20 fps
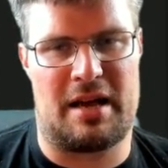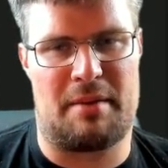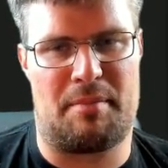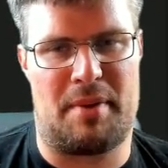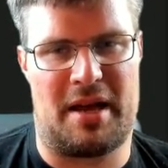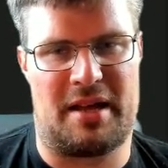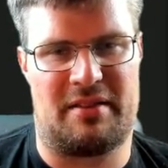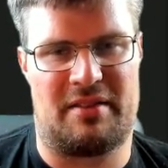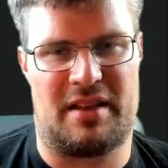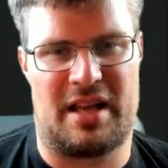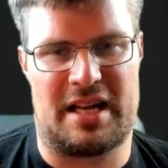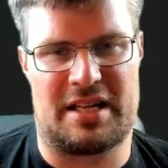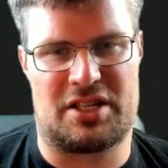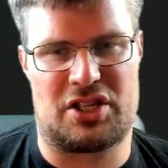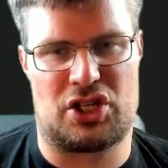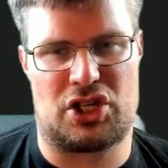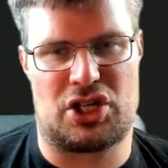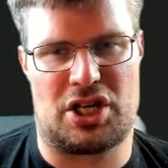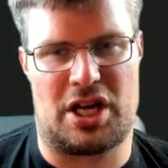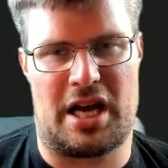append that
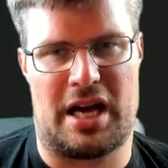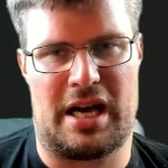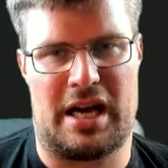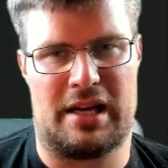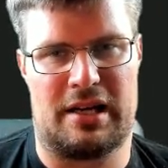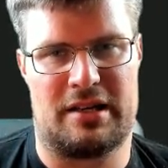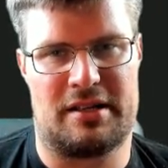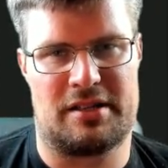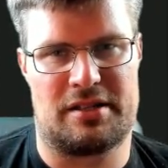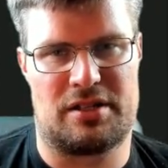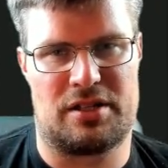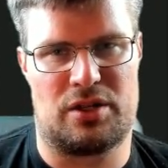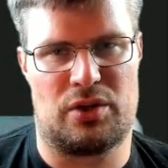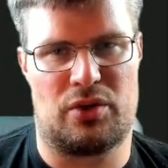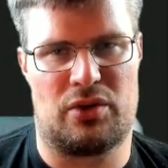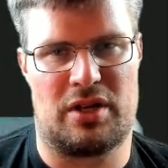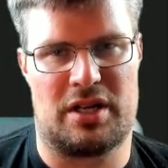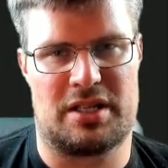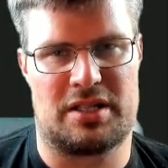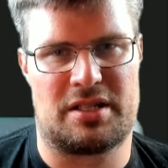child to
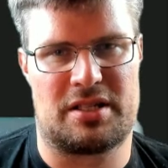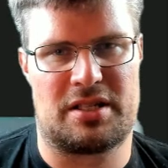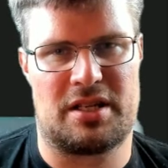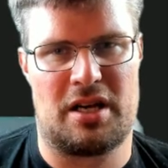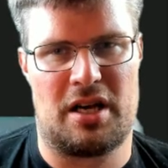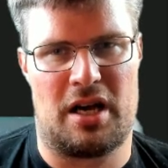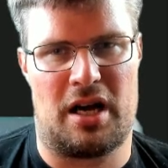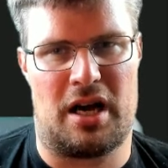this